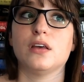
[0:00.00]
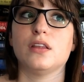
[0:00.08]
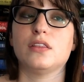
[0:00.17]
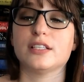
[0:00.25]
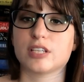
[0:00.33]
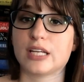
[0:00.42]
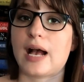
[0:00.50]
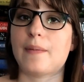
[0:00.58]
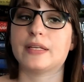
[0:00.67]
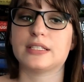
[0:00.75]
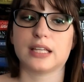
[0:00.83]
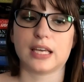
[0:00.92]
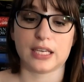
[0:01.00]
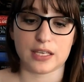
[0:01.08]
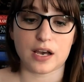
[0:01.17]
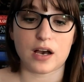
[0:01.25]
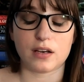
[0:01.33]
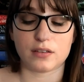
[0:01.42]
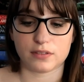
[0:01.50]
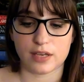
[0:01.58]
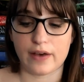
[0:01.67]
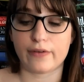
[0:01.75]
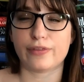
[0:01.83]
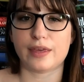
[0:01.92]
this could happen to like young,
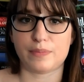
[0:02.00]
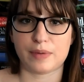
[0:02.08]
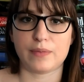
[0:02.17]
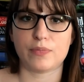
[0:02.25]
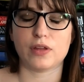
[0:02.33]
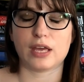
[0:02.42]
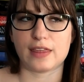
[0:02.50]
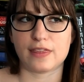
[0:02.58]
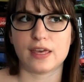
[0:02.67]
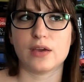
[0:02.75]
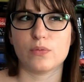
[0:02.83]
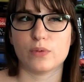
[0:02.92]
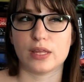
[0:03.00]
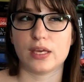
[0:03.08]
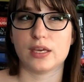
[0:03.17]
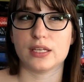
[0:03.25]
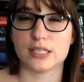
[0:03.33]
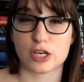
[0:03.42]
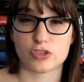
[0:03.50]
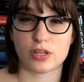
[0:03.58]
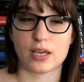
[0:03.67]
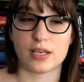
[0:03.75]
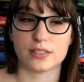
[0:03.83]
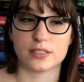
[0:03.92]
healthy people. Like, I think it really
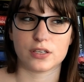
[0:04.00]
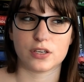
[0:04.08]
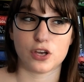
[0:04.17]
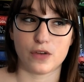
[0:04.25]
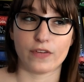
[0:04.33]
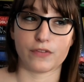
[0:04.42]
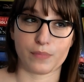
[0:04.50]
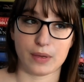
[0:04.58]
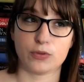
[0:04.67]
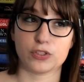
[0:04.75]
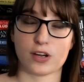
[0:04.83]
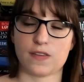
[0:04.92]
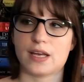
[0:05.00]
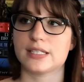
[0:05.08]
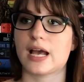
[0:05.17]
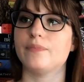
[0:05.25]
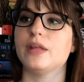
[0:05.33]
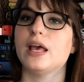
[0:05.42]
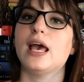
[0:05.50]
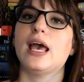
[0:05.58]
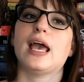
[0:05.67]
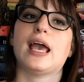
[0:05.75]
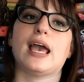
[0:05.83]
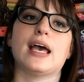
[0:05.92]
contextualized COVID for people during that time.
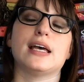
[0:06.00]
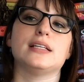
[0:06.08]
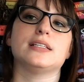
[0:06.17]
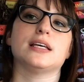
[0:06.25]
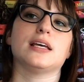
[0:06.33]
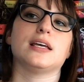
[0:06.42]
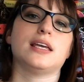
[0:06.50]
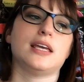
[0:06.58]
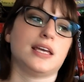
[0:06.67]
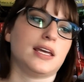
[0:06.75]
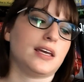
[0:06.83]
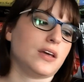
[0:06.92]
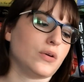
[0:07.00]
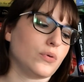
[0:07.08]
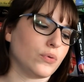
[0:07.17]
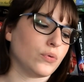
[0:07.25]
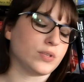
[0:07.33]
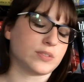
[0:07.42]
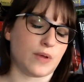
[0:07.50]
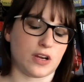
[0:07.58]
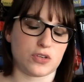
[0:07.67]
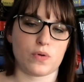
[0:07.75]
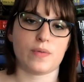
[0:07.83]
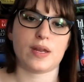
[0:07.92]
And he was married
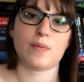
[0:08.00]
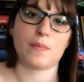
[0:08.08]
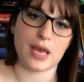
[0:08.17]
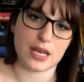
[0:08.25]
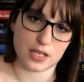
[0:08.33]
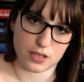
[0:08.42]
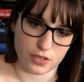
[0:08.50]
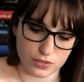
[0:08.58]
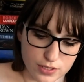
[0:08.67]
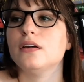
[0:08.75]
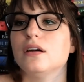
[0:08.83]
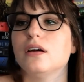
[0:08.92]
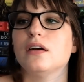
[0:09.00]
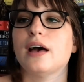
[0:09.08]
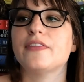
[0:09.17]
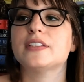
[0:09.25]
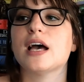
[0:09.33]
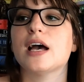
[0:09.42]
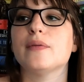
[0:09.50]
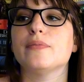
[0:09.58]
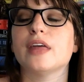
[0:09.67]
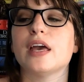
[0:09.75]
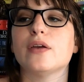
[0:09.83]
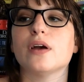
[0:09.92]
to a woman named Amanda Kloots. At the time,
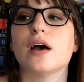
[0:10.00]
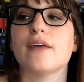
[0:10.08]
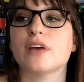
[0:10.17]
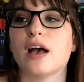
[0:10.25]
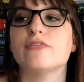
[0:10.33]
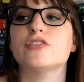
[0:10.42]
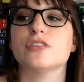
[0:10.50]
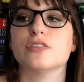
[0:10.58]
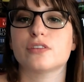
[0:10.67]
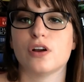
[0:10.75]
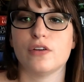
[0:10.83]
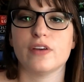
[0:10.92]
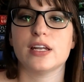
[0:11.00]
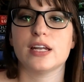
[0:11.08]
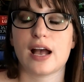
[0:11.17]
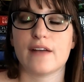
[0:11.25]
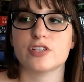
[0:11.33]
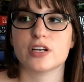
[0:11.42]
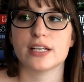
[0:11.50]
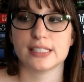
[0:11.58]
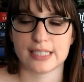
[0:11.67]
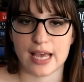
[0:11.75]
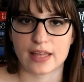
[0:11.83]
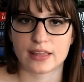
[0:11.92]
after COVID and after his
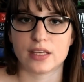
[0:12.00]
death,